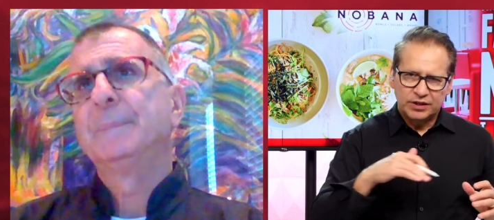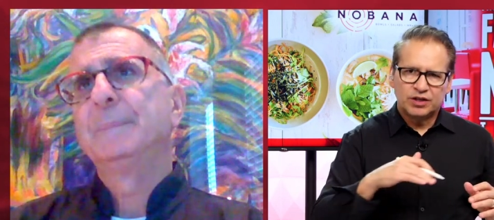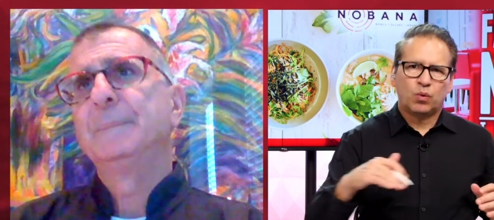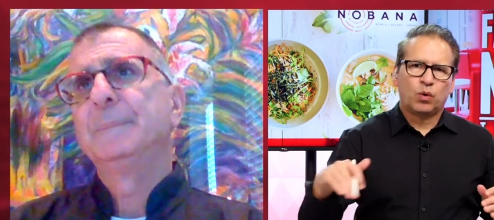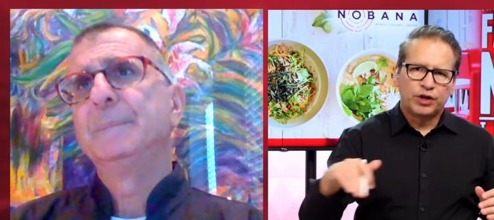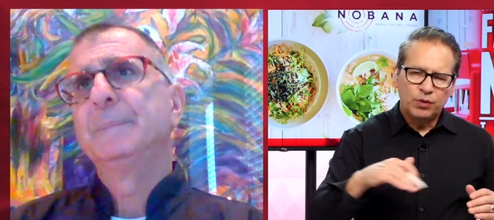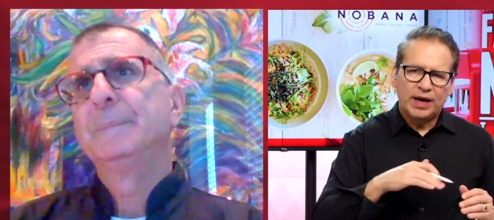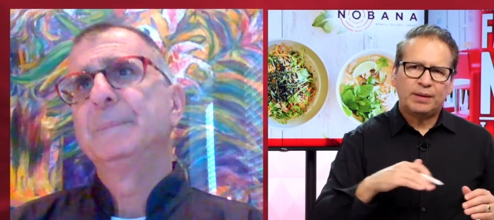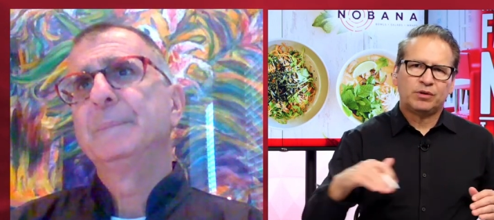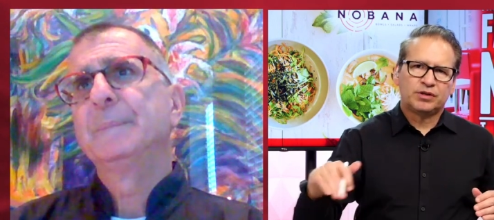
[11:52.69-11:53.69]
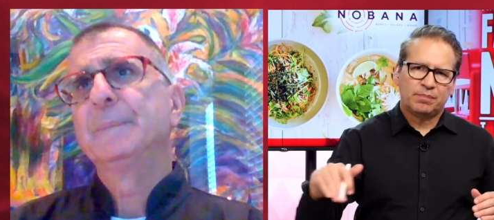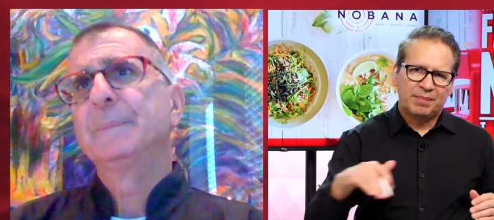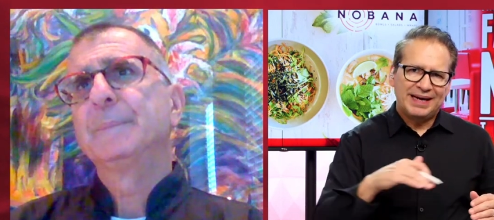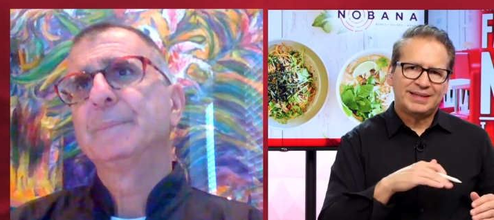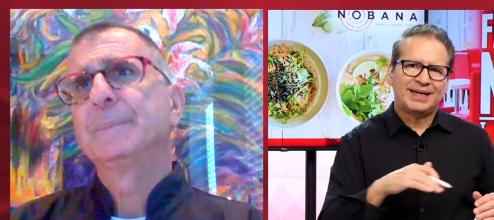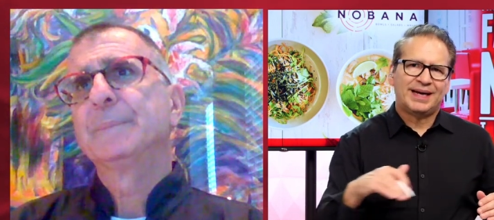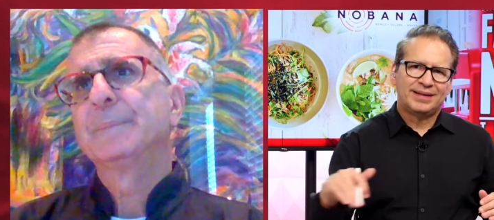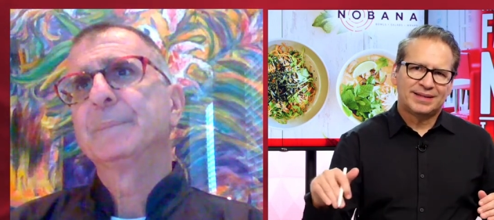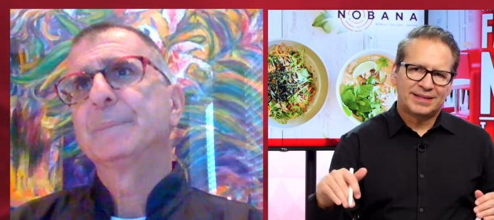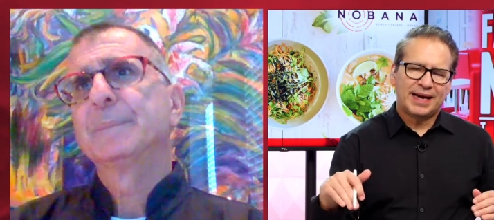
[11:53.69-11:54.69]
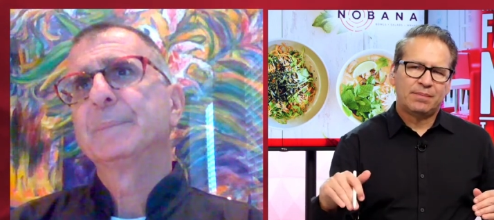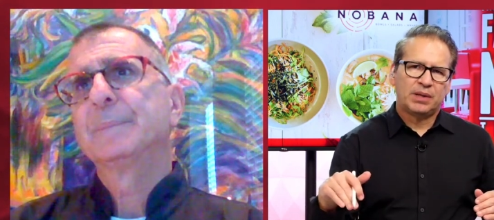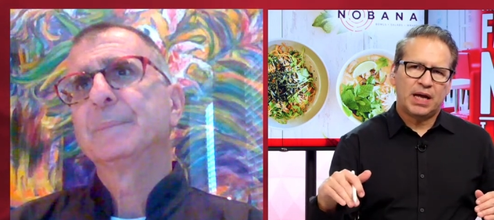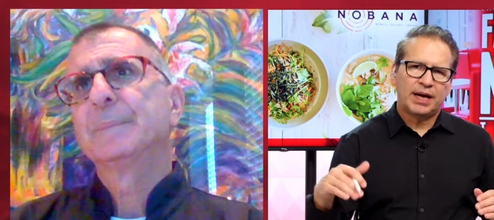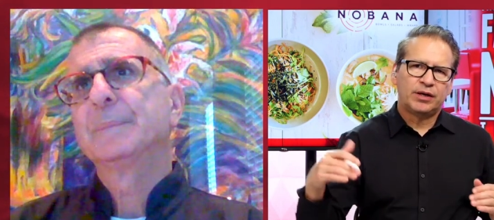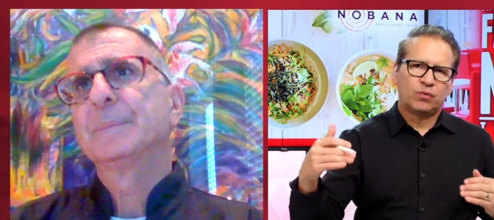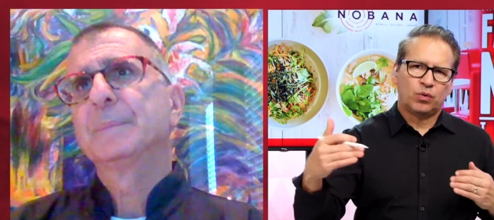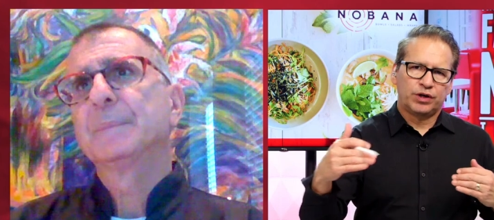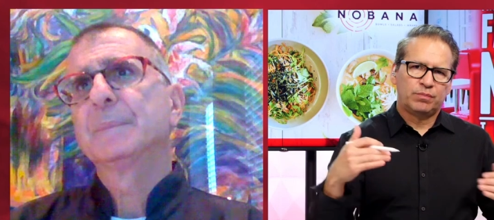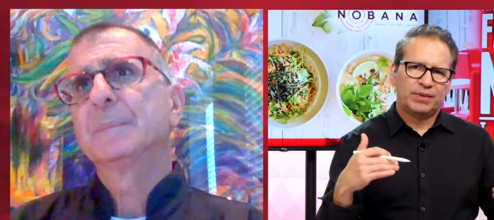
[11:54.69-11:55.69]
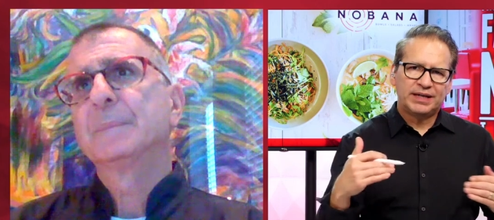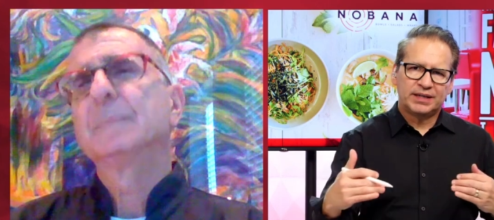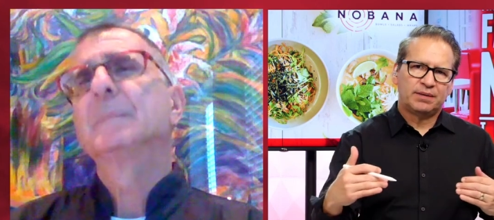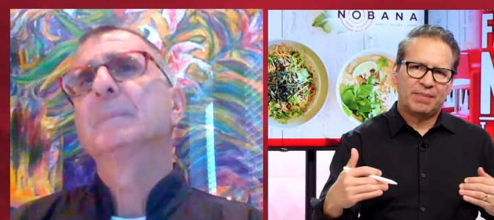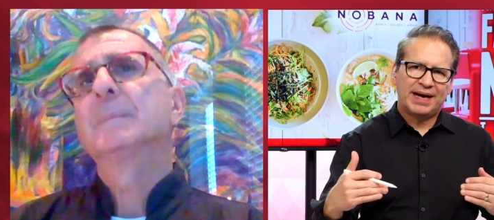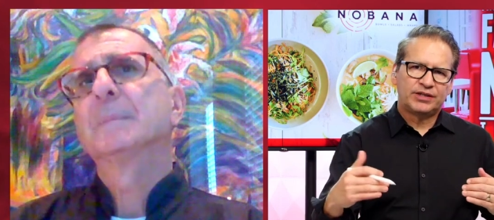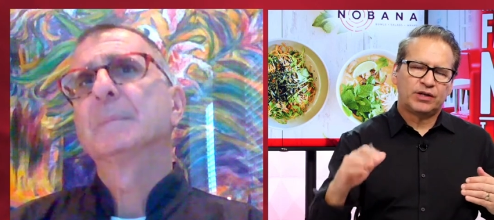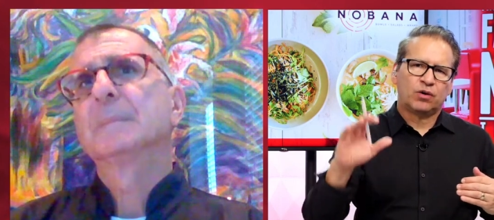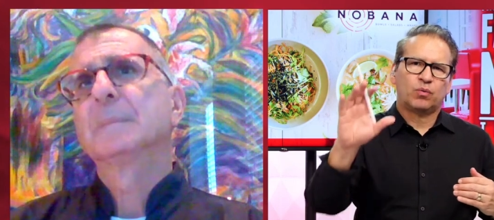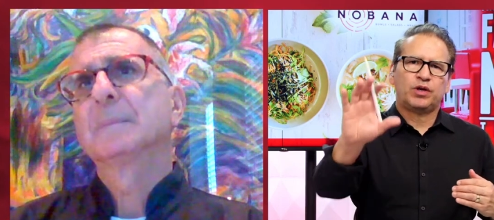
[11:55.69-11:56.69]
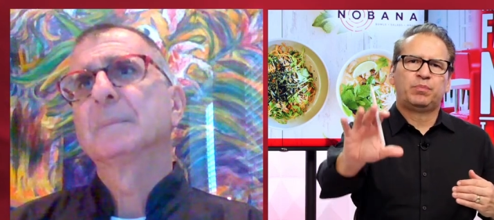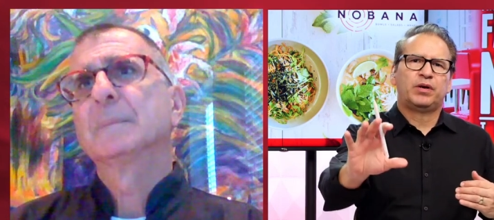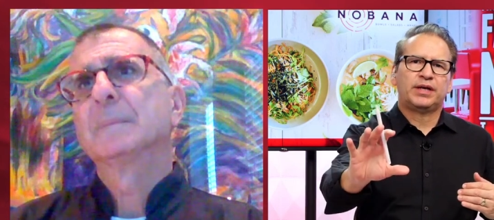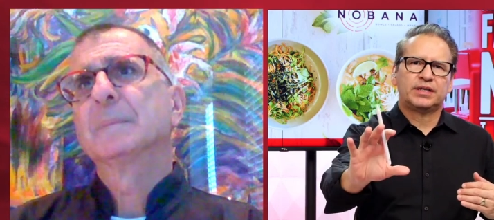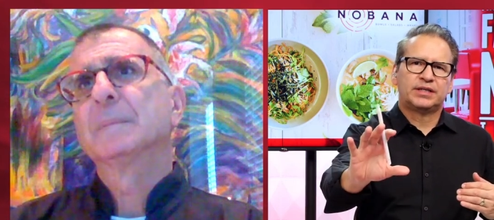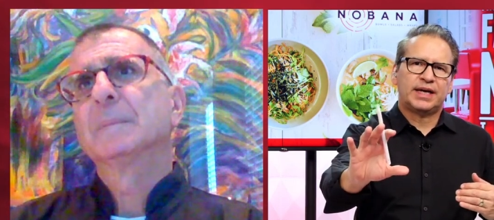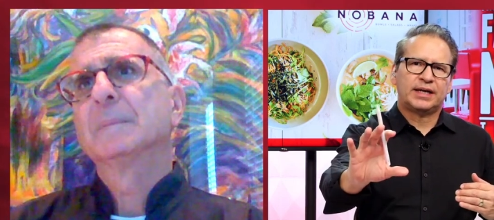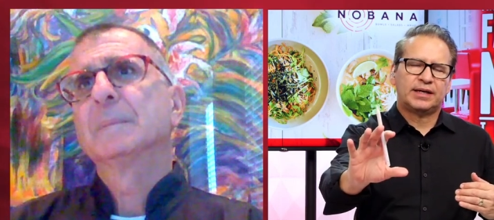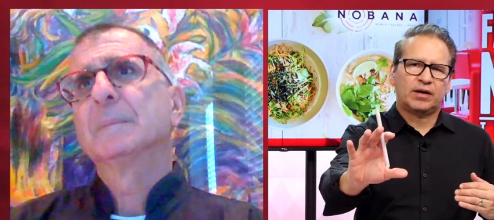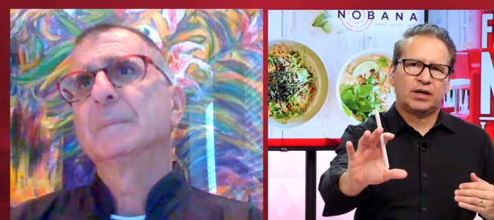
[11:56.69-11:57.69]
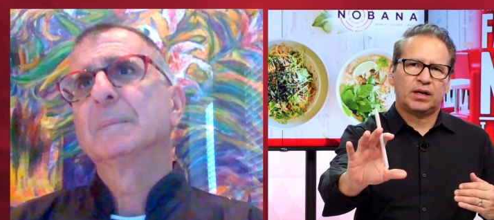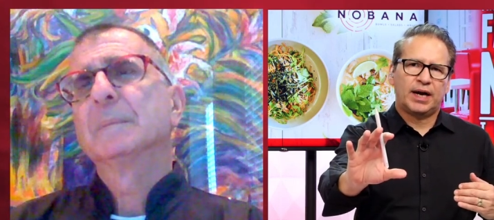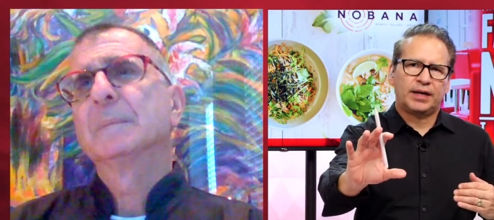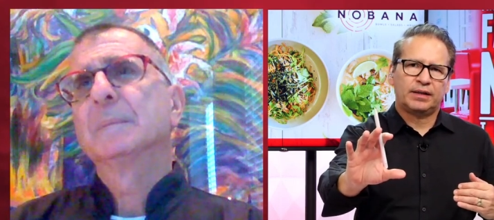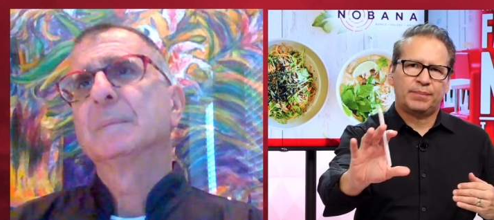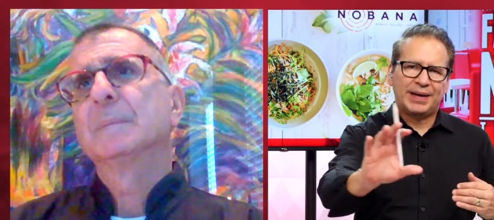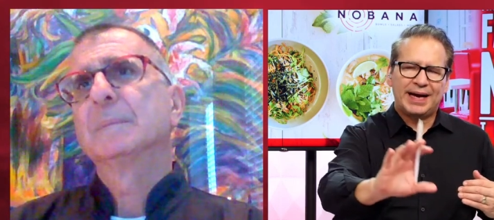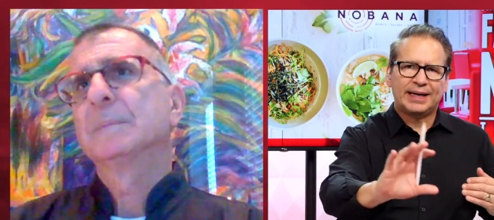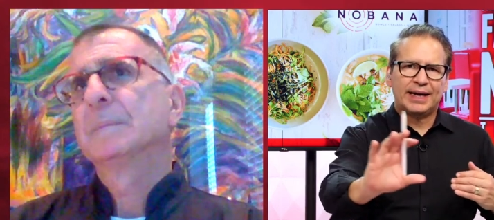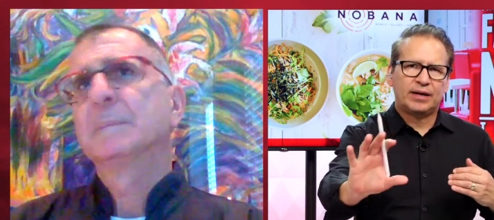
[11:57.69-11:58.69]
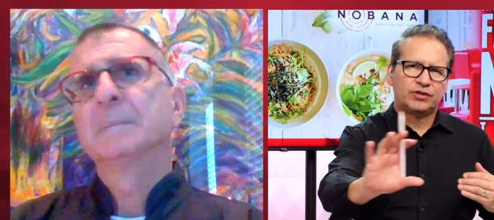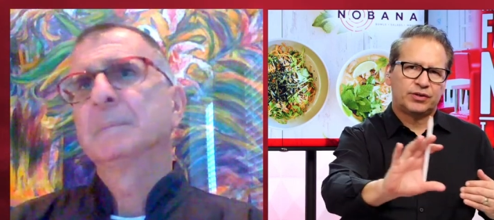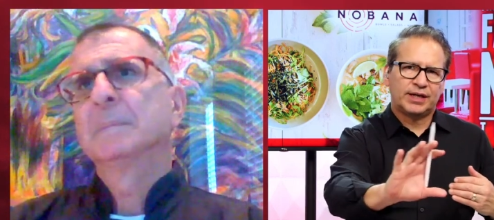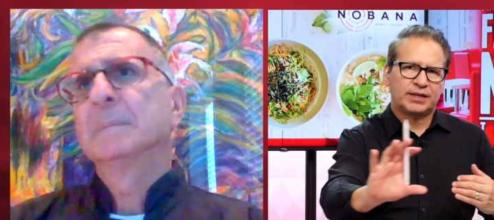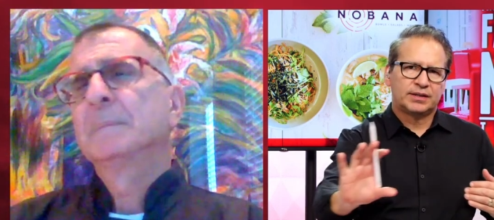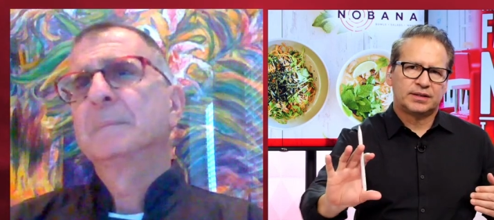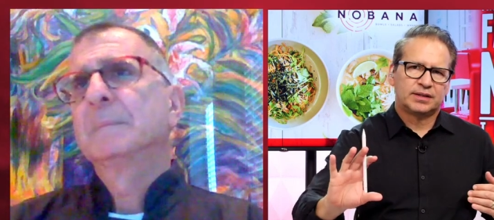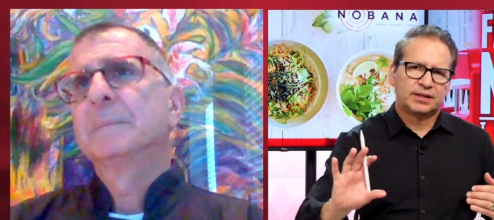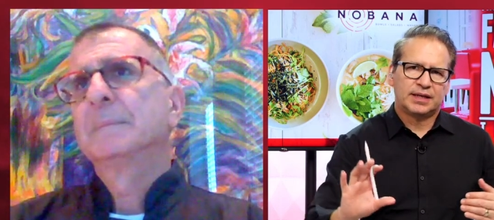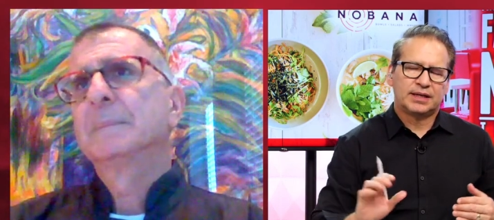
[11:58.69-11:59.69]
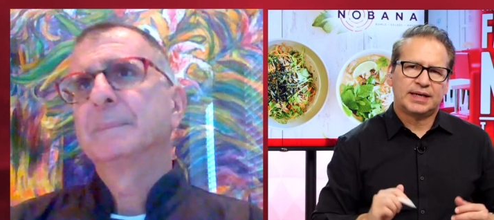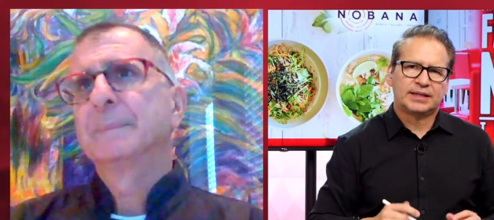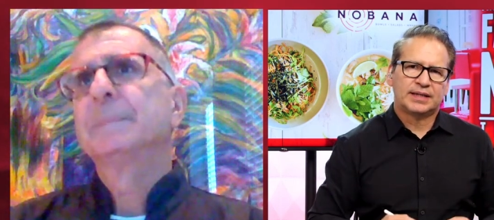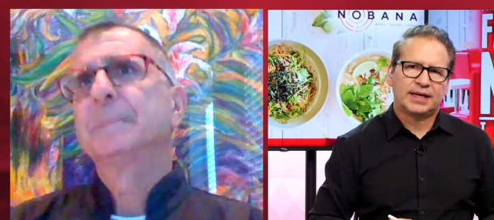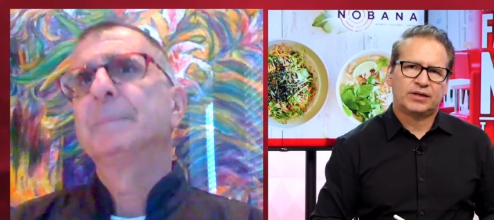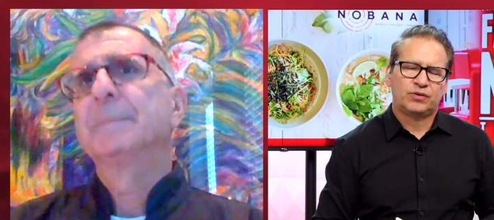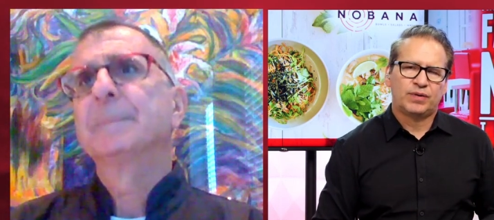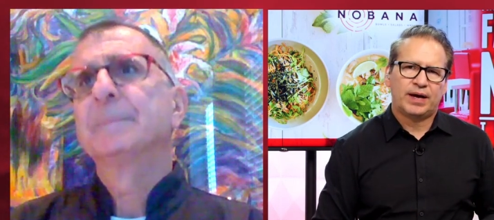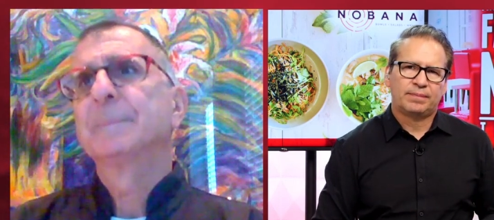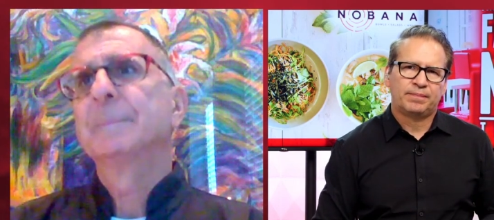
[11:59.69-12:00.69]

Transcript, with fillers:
Speaker 1: So were you able to maintain the same line? Were you mixing, matching, or were you putting a secondary line in the back? How did you guys, guys kind of do that?